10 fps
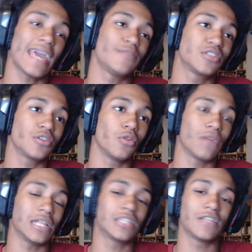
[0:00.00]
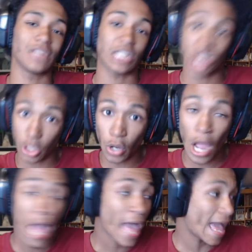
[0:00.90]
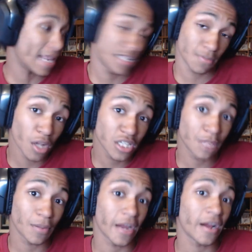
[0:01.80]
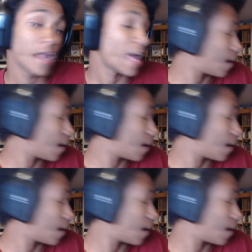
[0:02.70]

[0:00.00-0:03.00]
still relatively new and it's multiplayer. And